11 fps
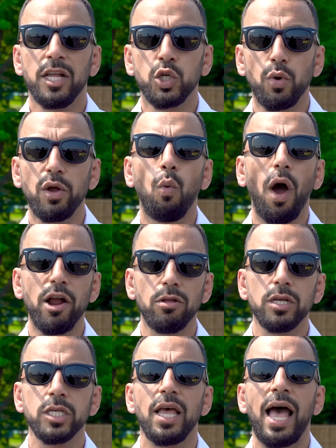That's right,
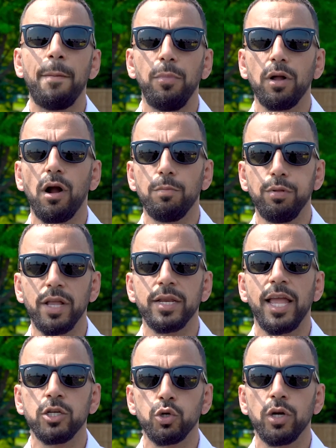wireless Apple CarPlay and
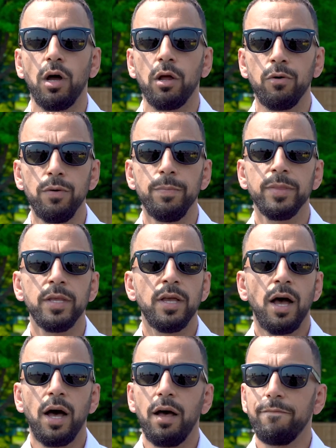Android Auto
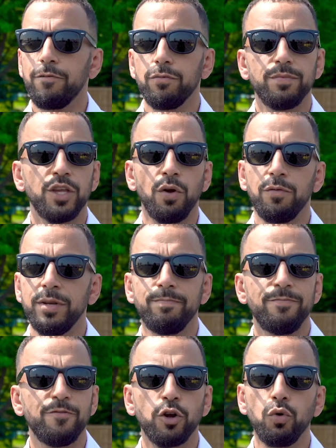
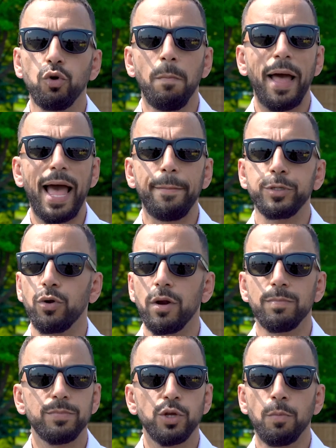for Google Maps or
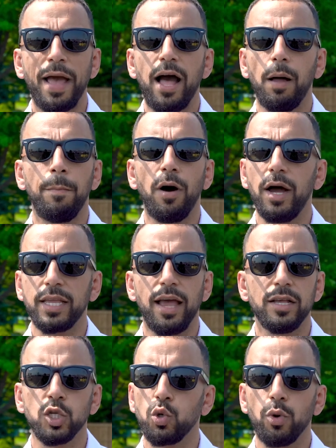your
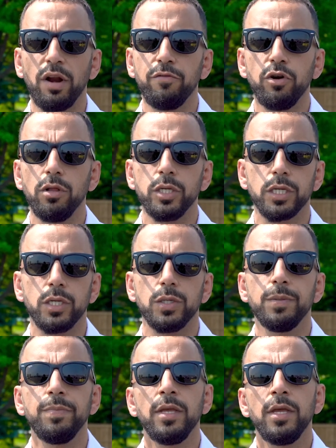podcasts or whatever you're listening
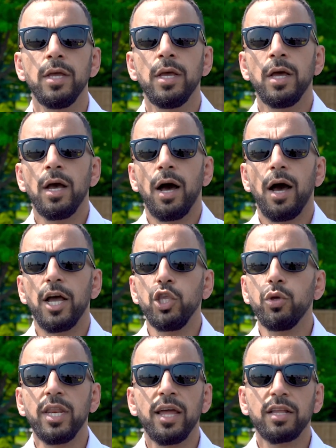to.
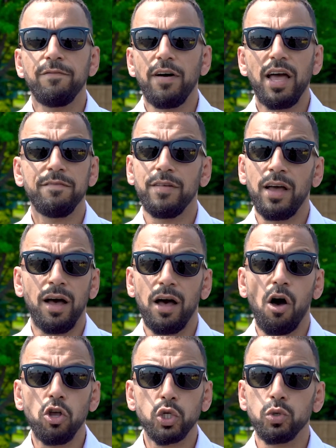UConnect 5
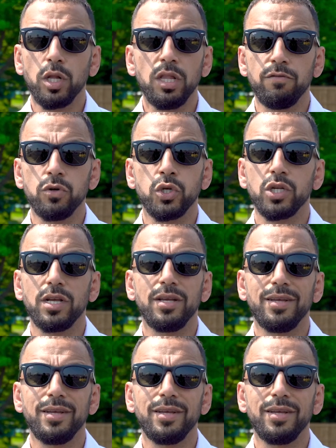also delivers